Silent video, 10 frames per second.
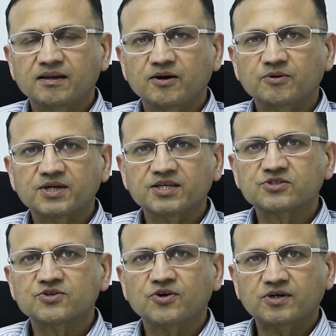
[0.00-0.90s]
Now, it
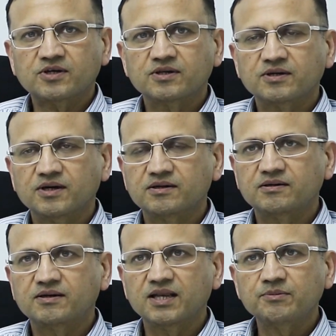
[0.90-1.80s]
is not a
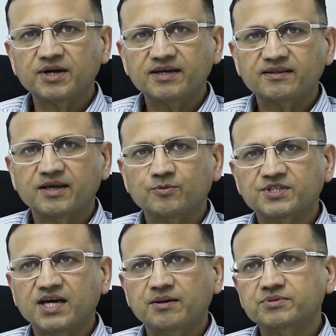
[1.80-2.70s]
deliberate thing
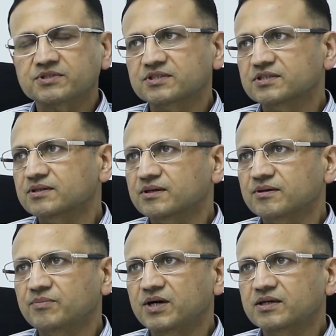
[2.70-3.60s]
which happens,
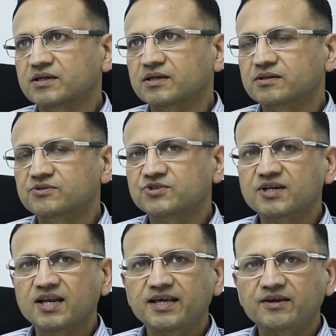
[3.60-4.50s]
but
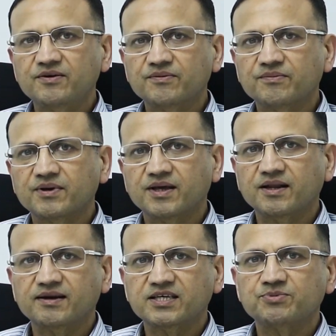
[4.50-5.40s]
generally, in
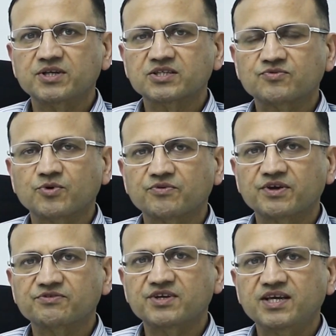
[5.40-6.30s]
our experience, what we
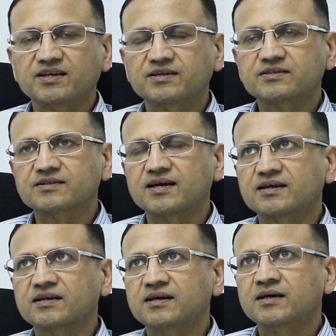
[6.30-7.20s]
have seen is
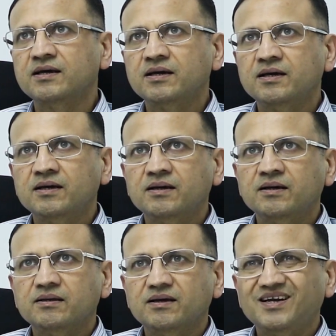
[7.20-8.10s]
that
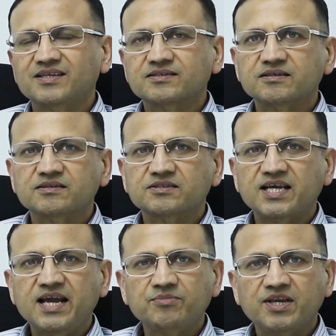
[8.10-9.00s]
it is the
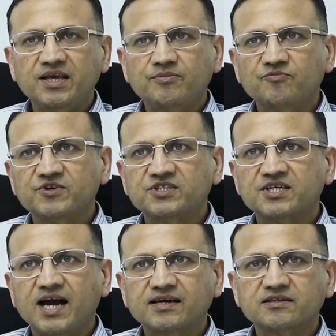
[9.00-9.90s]
same team
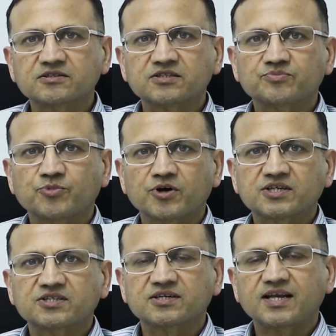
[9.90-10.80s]
which handles
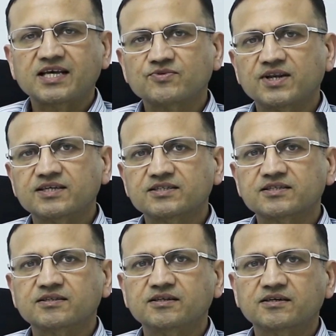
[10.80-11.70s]
production as well
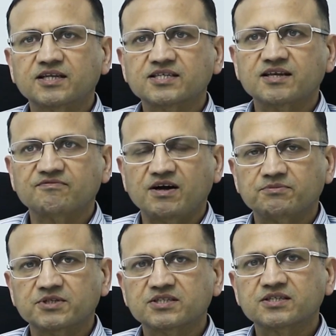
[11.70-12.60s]
as the test
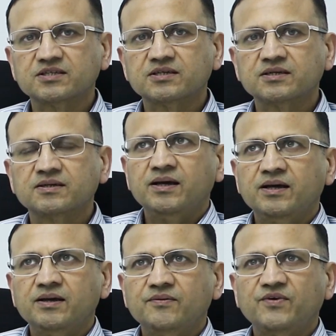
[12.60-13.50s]
environments.
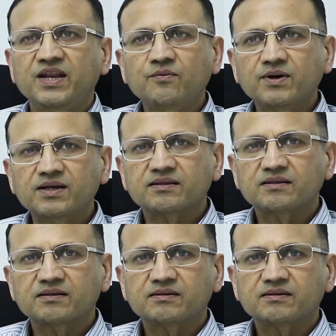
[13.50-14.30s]
Whenever